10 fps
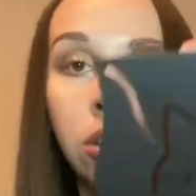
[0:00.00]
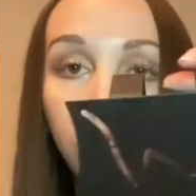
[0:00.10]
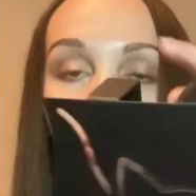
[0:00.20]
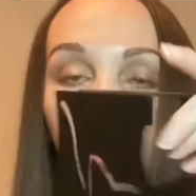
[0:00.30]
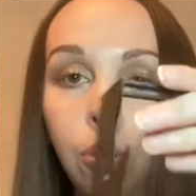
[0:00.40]

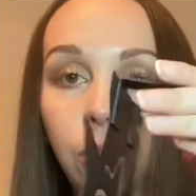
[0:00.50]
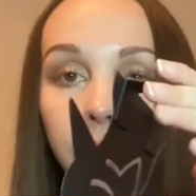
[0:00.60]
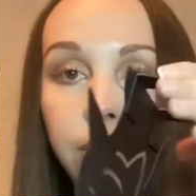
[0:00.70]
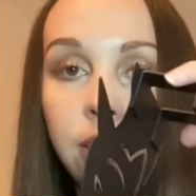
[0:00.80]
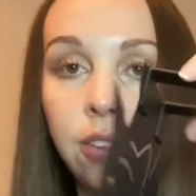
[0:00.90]
So
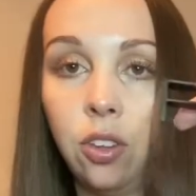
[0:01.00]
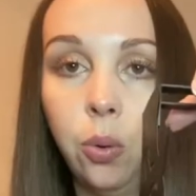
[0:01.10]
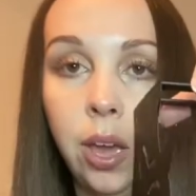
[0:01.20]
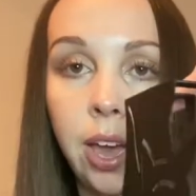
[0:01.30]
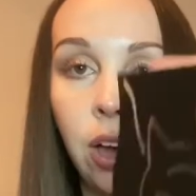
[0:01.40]
this you
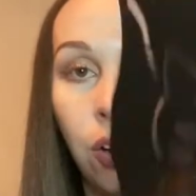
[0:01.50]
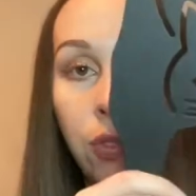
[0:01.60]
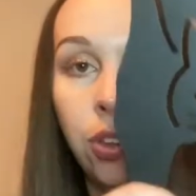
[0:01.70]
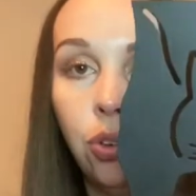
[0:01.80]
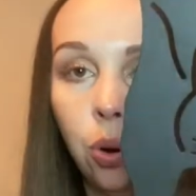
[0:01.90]
hang over
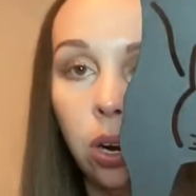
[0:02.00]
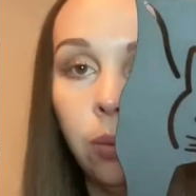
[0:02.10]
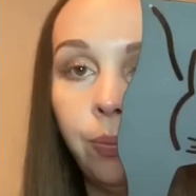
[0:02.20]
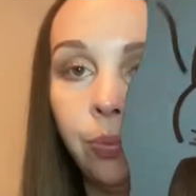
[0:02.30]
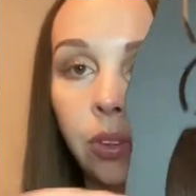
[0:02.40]
the door
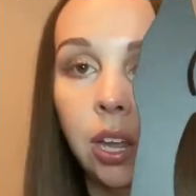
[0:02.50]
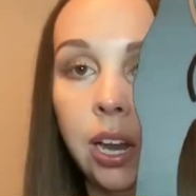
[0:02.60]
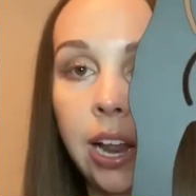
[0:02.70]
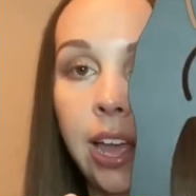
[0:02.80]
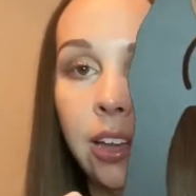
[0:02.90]
and it
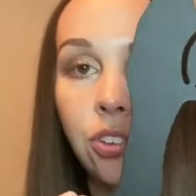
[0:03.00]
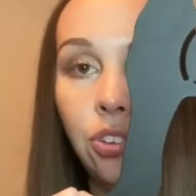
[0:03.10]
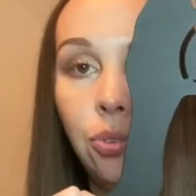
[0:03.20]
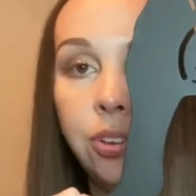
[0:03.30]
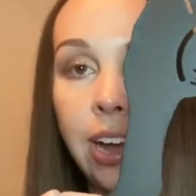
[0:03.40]
hangs
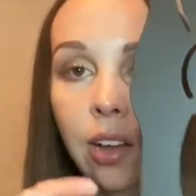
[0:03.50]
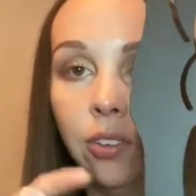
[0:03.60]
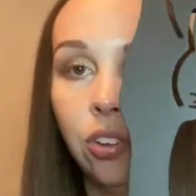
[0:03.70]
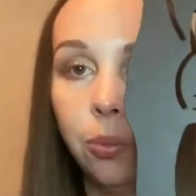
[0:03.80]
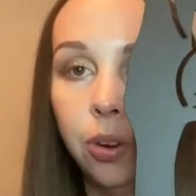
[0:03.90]
two towels.
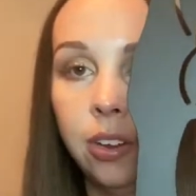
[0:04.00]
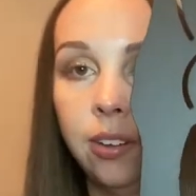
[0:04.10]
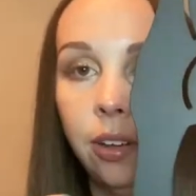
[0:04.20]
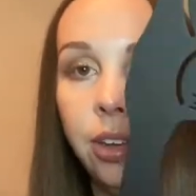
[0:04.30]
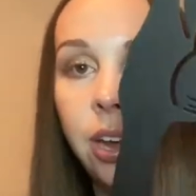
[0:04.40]
So you can put a
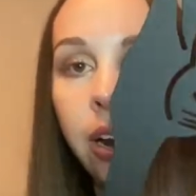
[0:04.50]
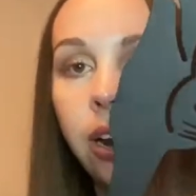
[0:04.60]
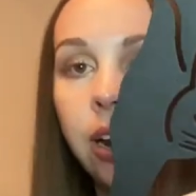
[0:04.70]
towel here